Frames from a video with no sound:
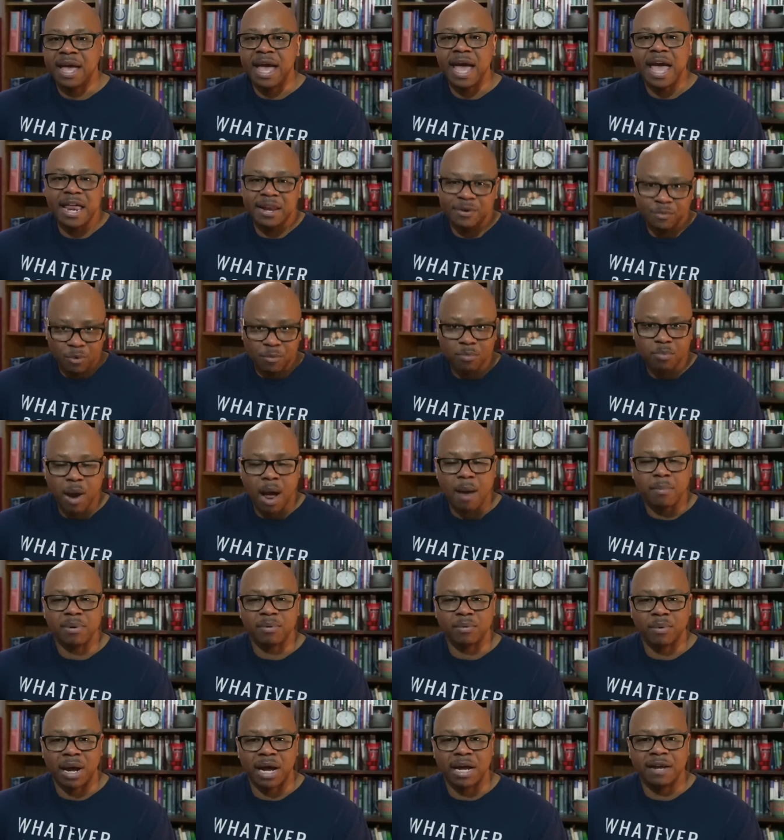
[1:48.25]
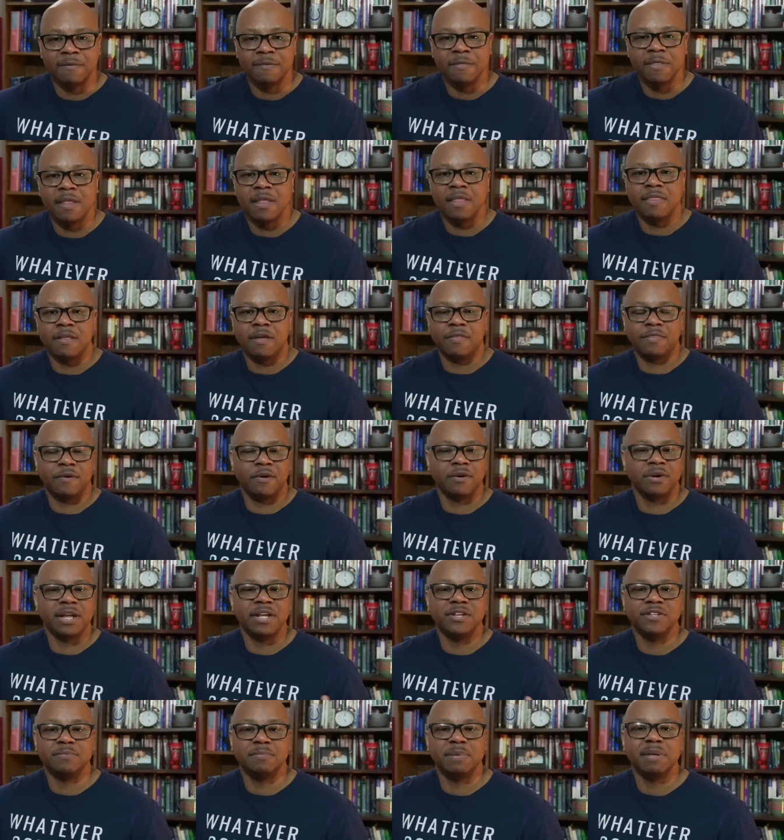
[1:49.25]
and we're probably right, that there
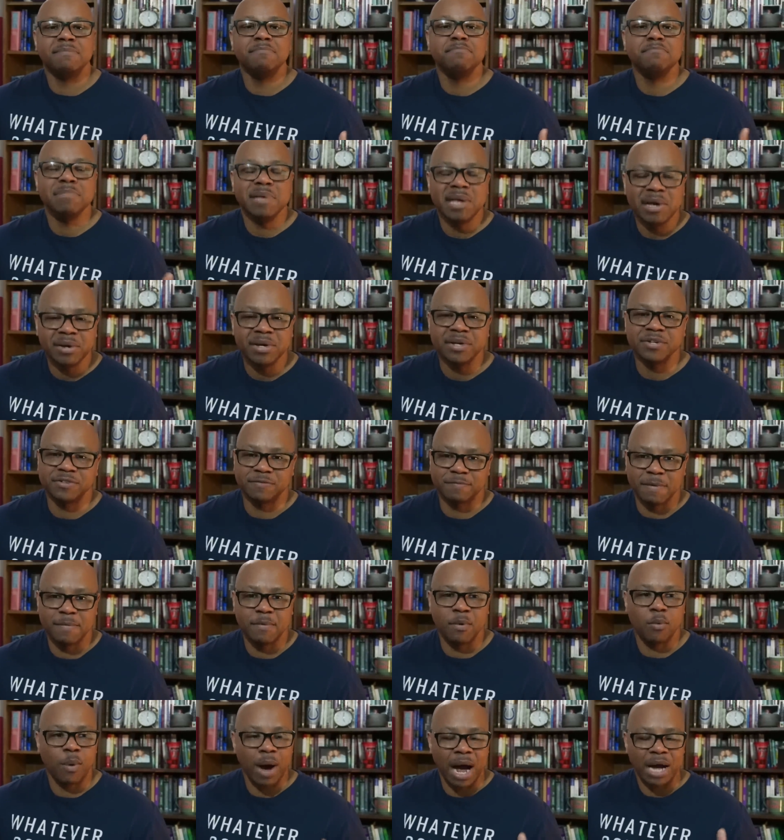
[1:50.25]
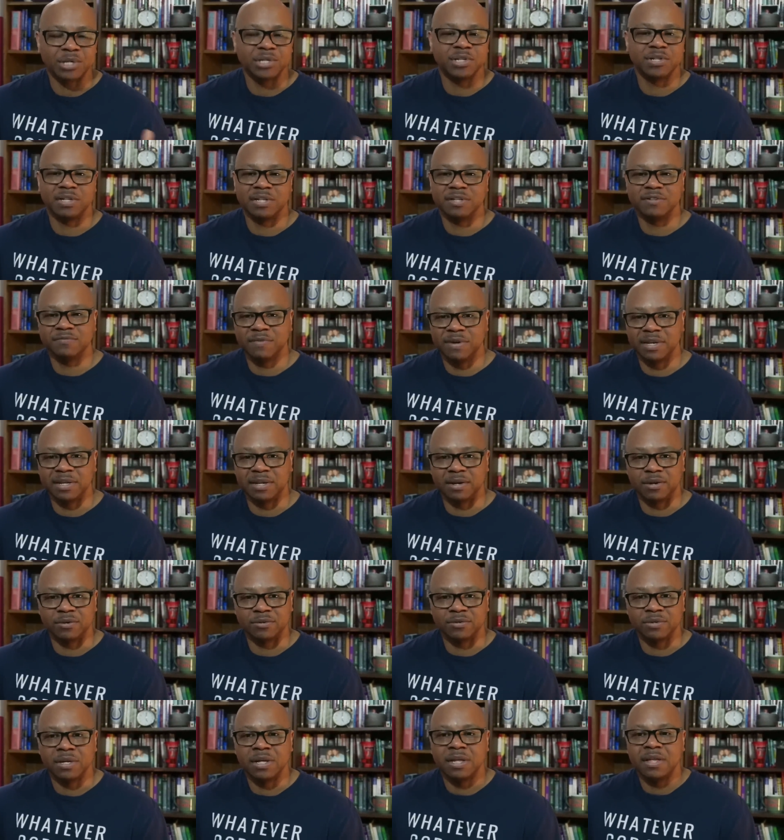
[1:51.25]
needs to be millions of people watching these
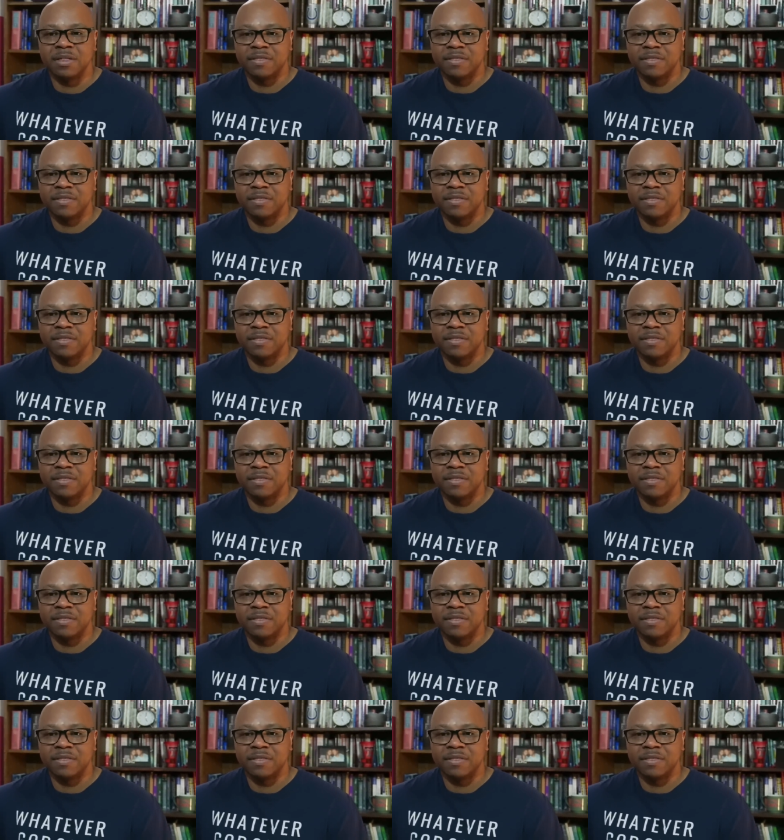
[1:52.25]
videos.